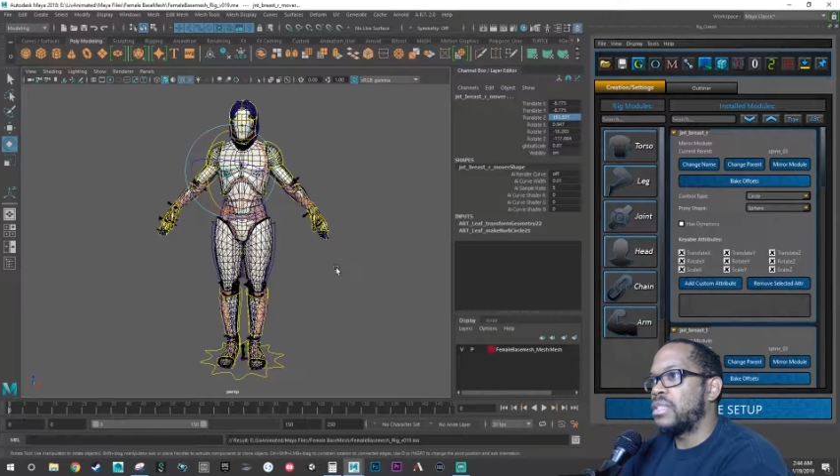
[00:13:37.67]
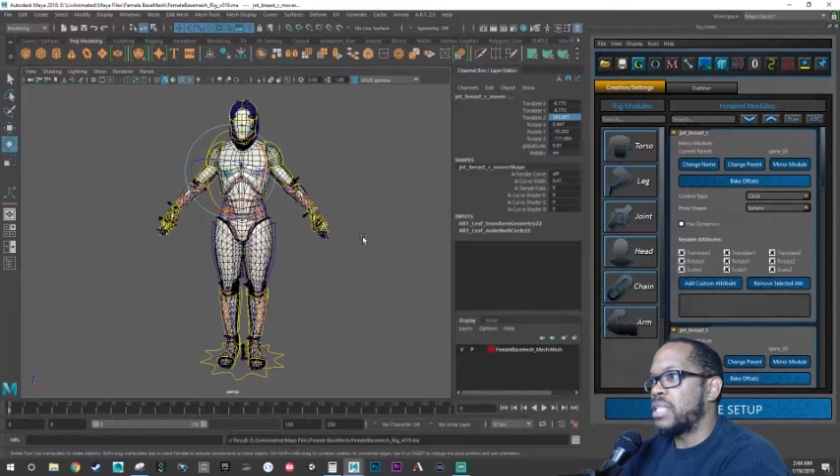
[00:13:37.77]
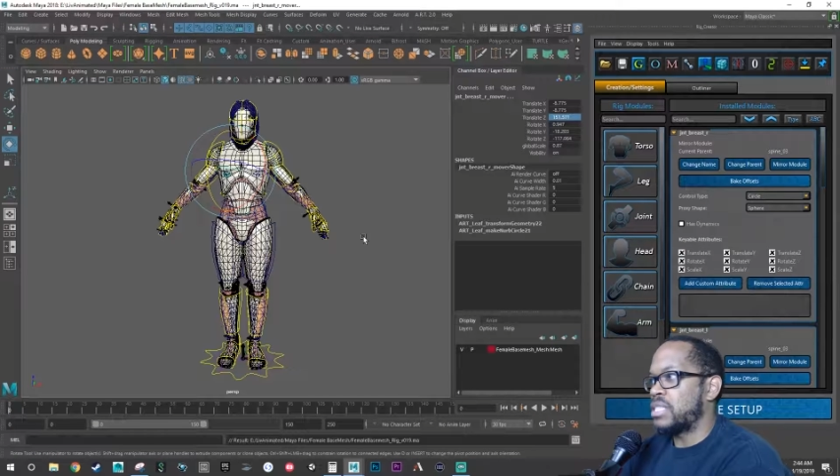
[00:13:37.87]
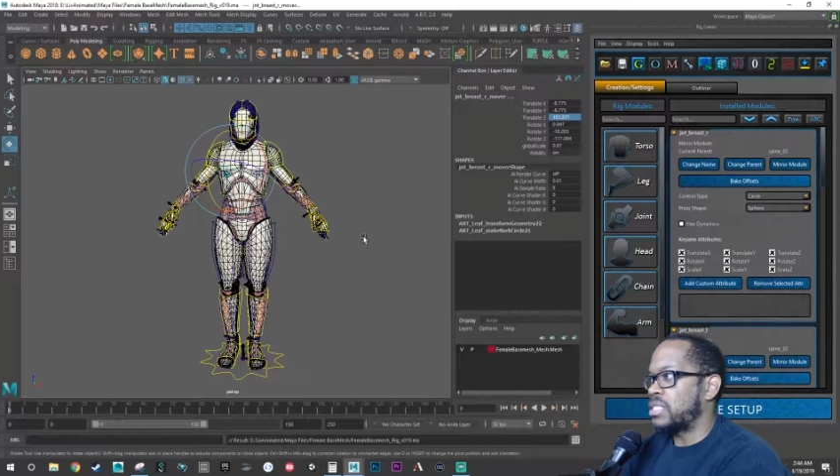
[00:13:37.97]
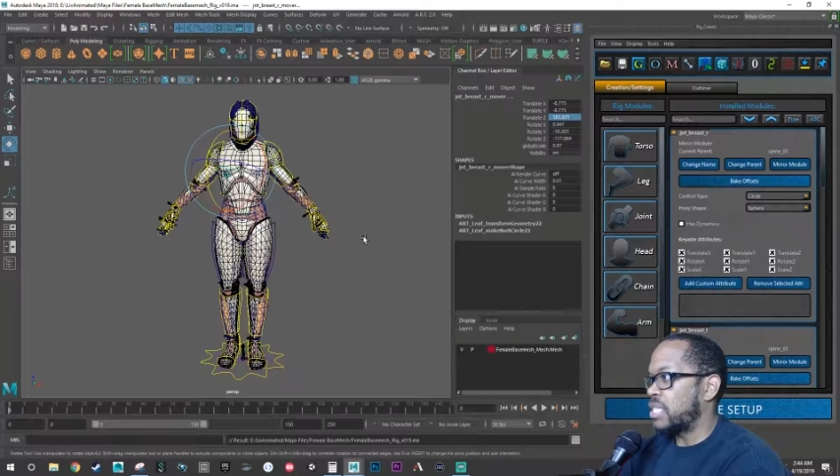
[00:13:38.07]

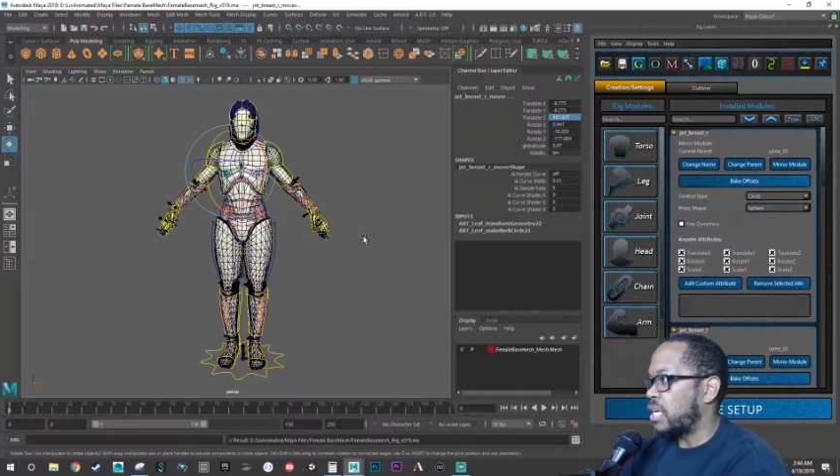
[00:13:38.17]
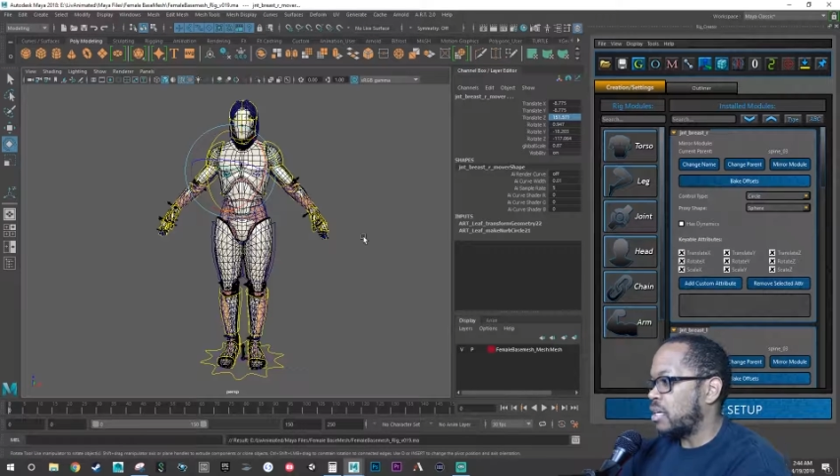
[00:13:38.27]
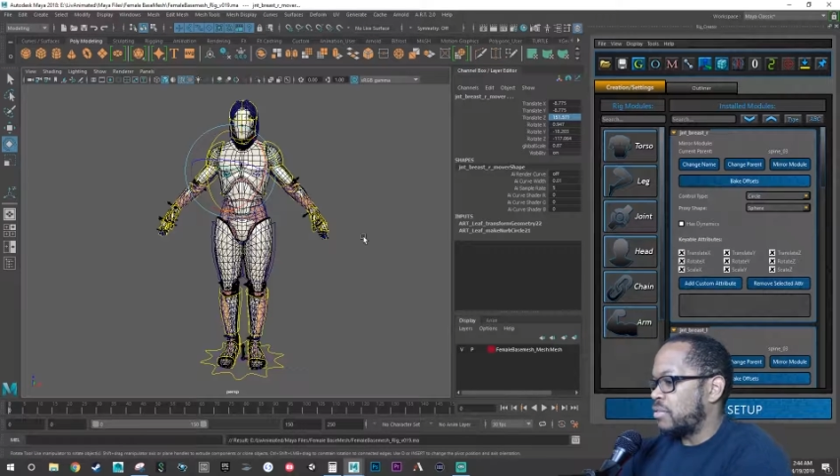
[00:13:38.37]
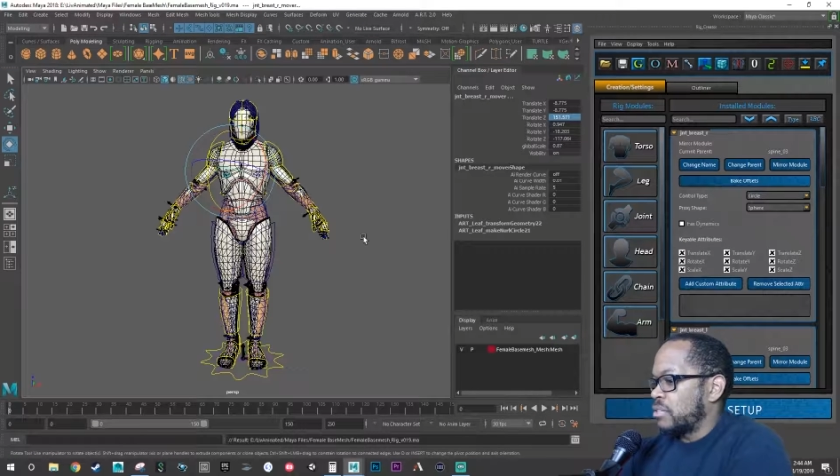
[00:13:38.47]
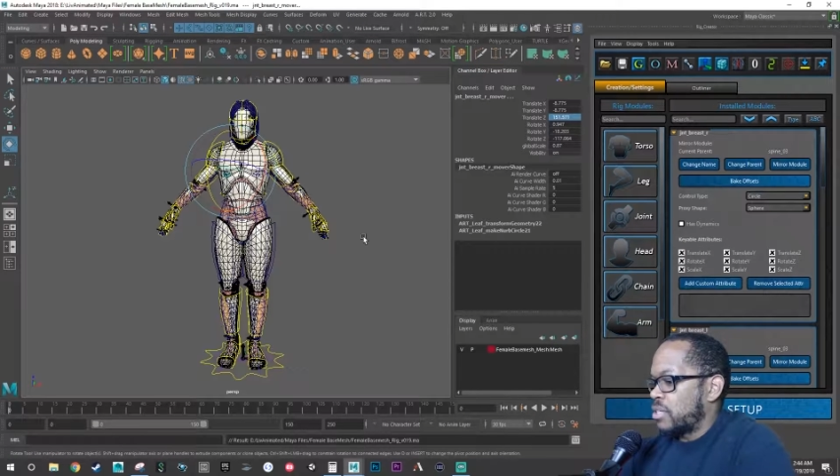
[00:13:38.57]
That's
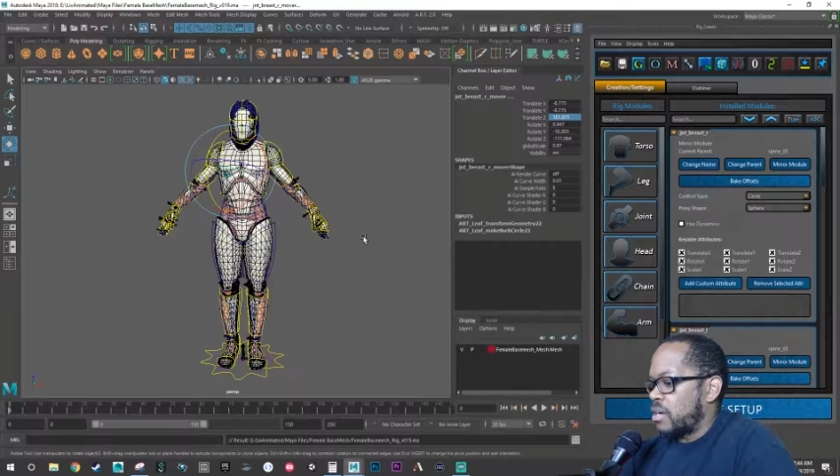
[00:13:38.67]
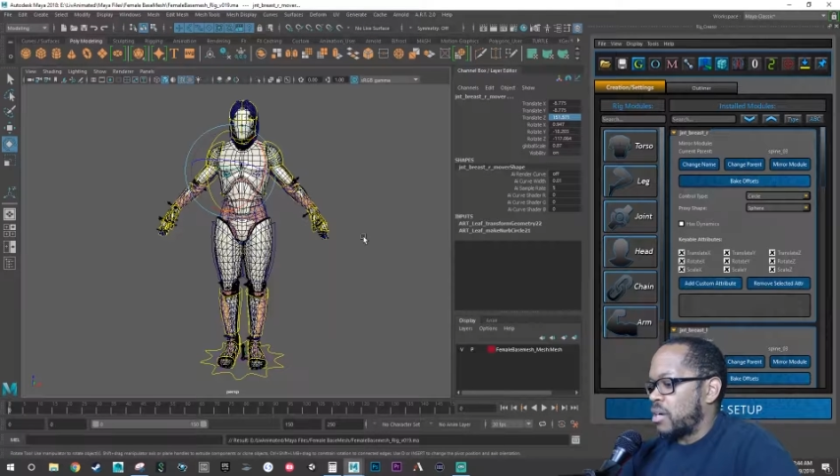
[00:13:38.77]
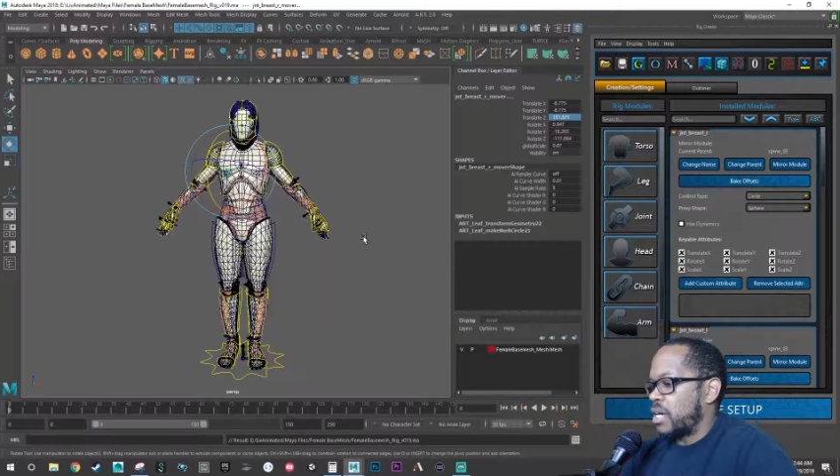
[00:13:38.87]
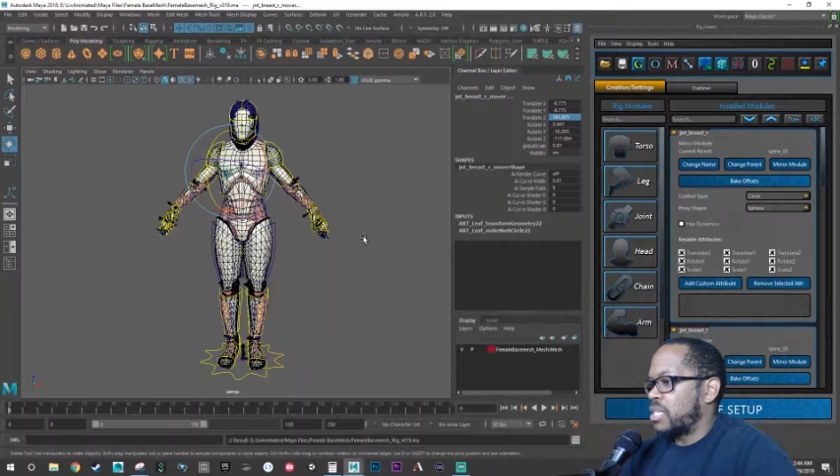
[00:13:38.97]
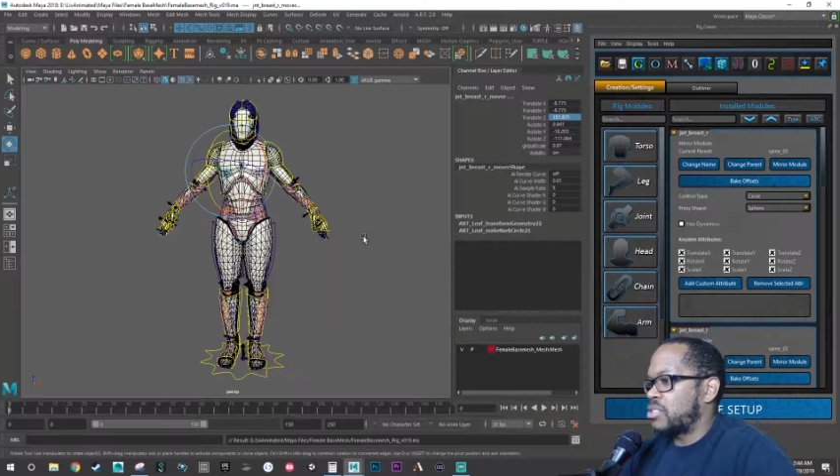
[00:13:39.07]
saved. All
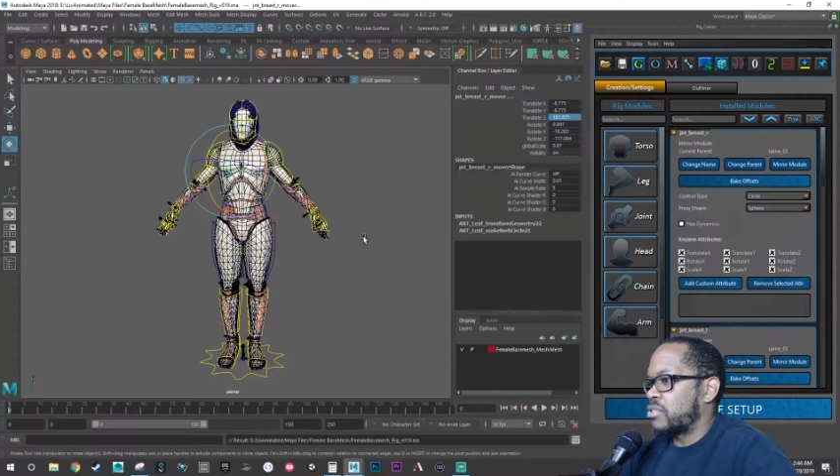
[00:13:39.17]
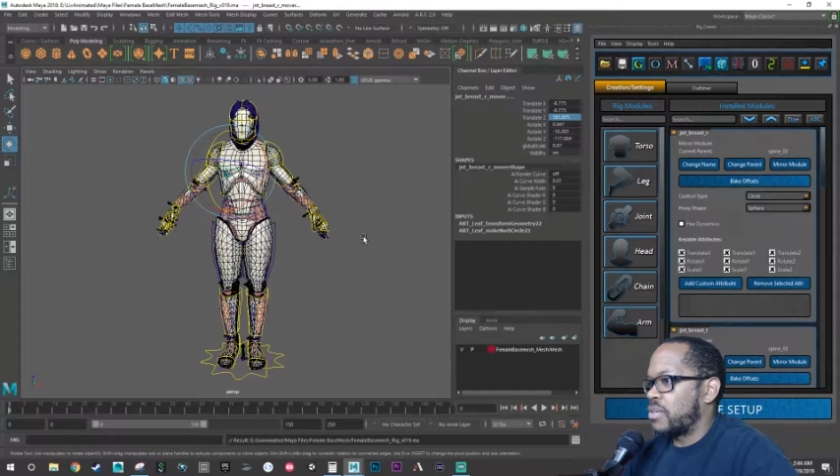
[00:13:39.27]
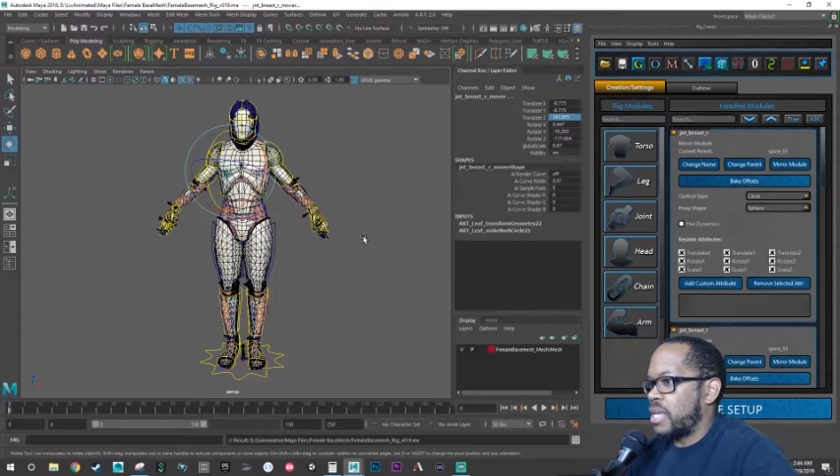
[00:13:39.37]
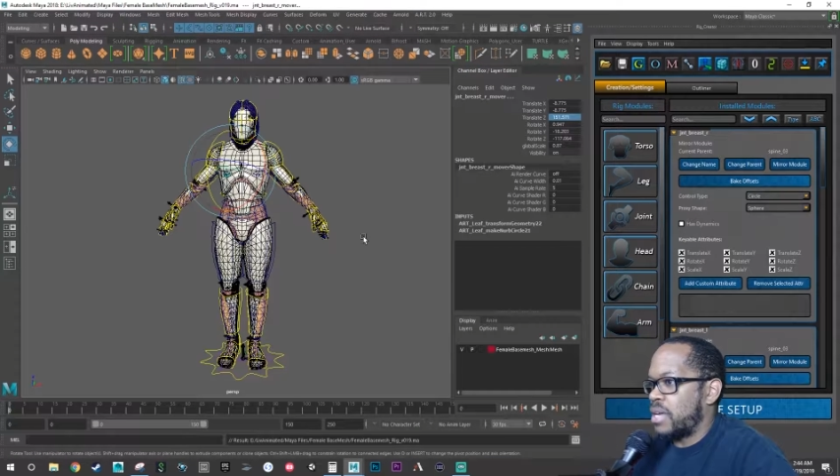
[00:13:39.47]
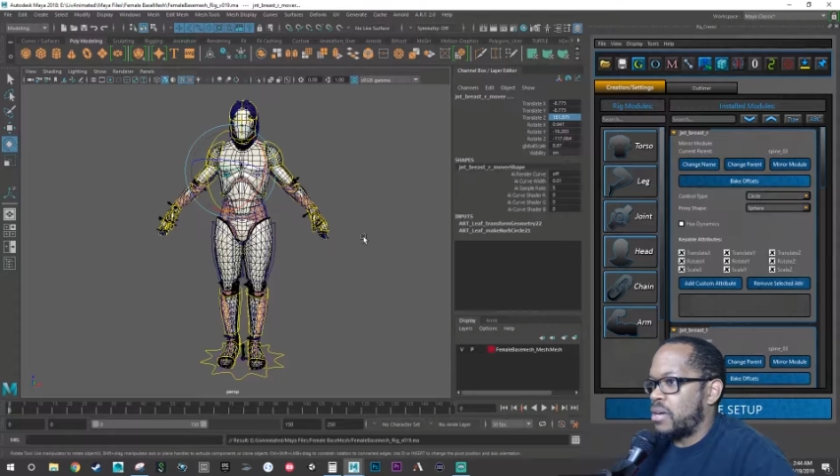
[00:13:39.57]
right, so
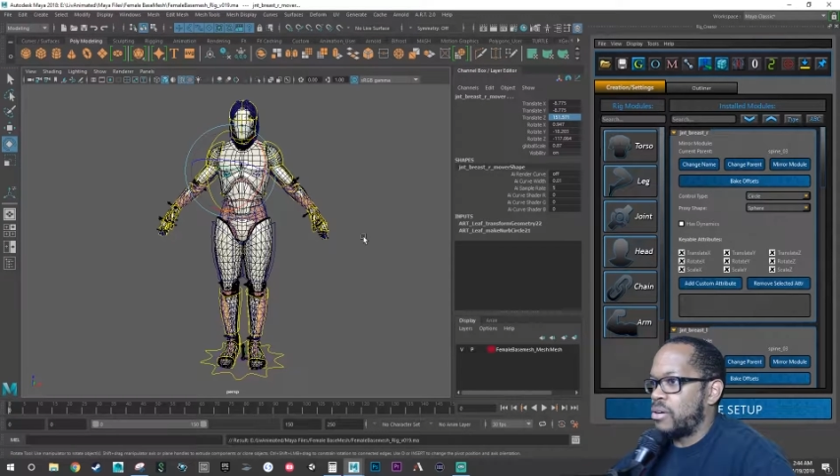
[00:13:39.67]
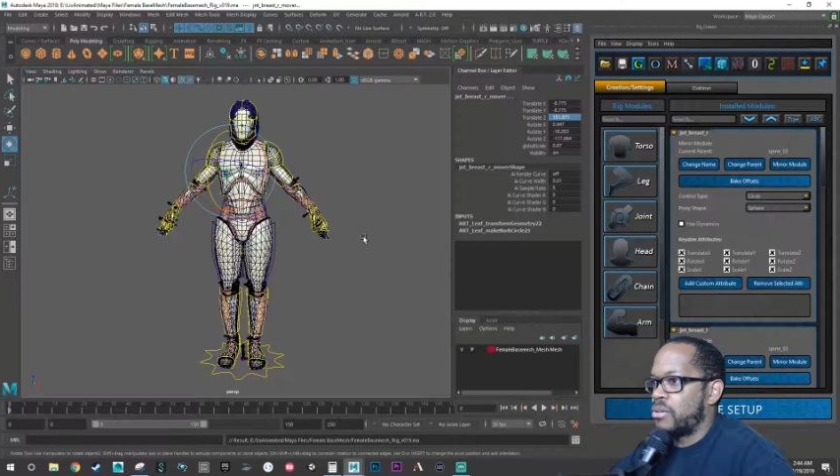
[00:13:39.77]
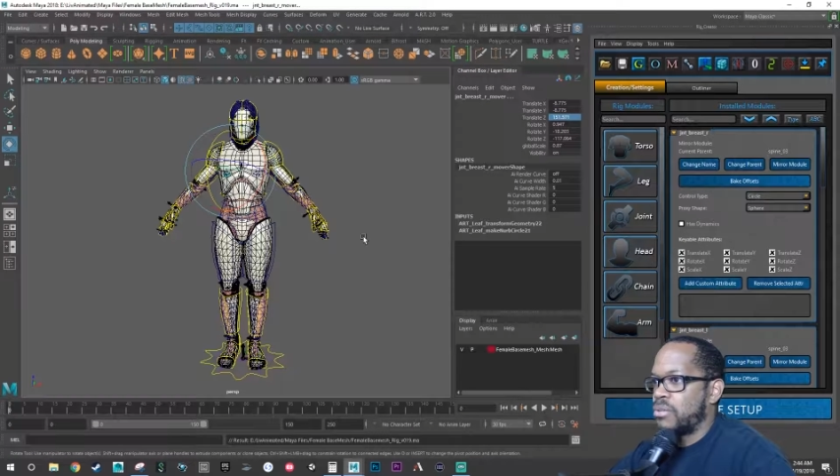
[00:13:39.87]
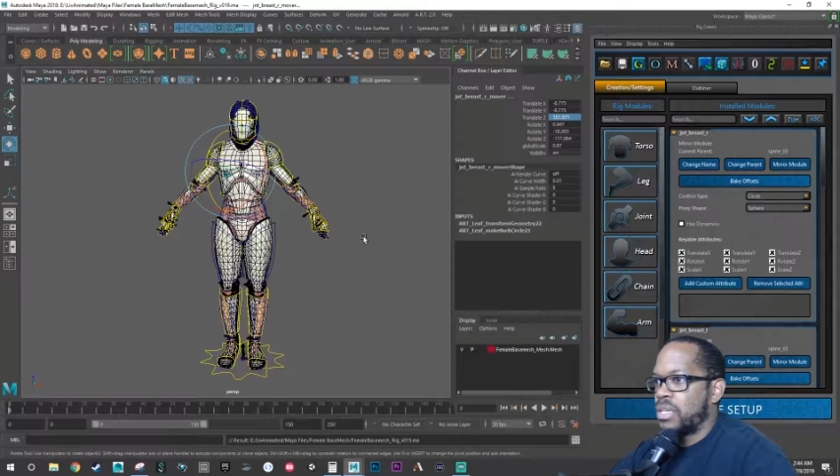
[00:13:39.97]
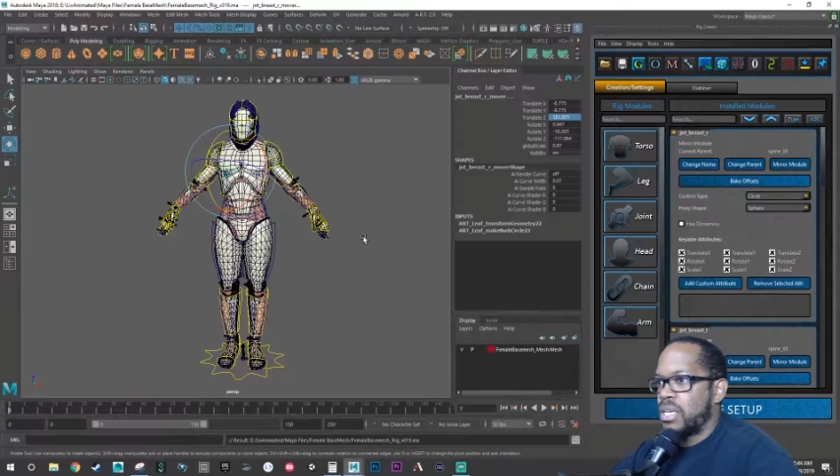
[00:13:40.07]
now